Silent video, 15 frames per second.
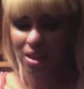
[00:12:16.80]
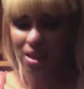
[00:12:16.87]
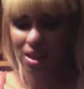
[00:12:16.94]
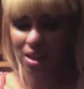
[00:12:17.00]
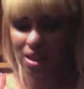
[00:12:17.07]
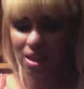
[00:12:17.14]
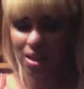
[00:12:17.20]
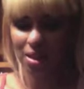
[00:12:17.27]

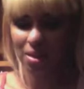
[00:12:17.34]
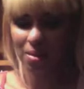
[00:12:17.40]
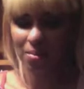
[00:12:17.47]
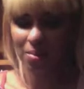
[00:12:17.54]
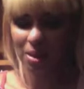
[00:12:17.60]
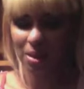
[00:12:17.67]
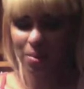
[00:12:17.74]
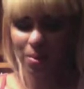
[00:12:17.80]

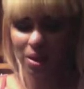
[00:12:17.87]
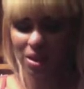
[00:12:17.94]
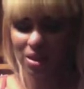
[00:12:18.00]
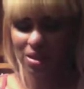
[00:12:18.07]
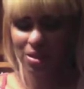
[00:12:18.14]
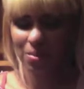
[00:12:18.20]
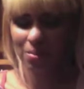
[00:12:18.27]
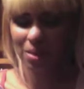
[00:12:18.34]
Apparently
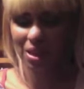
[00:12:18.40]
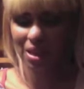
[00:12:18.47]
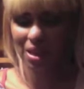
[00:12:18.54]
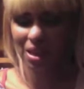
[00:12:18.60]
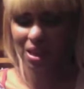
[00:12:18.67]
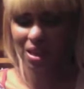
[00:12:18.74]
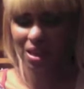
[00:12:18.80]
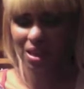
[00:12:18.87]
it's a big
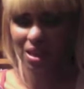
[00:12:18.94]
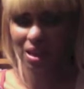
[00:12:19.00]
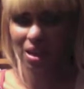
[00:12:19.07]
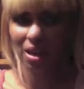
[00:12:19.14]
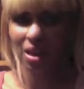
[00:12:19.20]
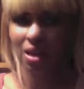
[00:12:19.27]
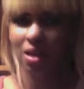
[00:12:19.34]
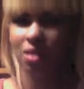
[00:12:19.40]
thing
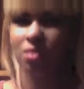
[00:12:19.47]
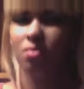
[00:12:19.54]
that